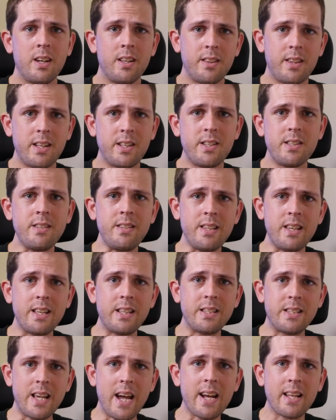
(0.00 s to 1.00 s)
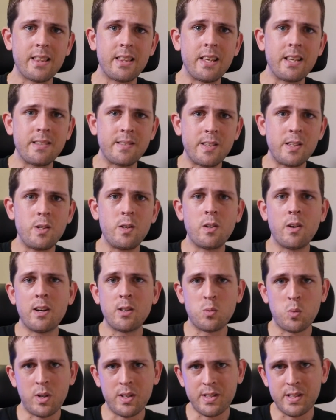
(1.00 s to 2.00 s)
they're just the exact things that you
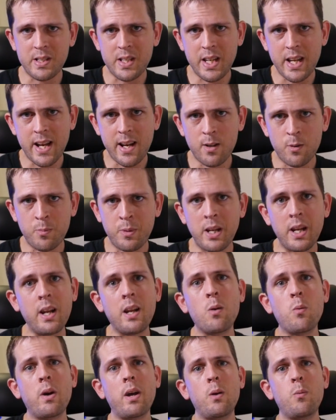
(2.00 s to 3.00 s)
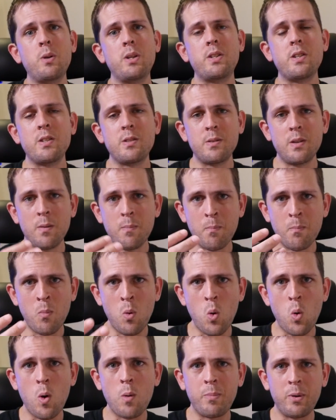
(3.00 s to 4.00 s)
guys want to see out of me anyway, which is
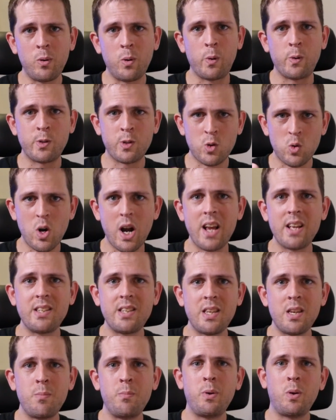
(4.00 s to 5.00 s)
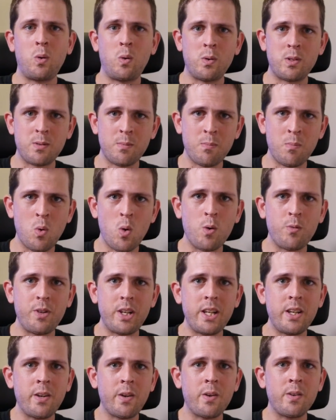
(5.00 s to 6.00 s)
more builds, crazier builds, more
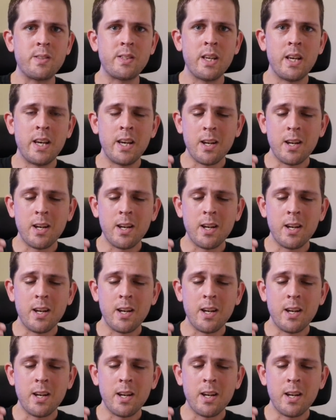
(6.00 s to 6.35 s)
videos,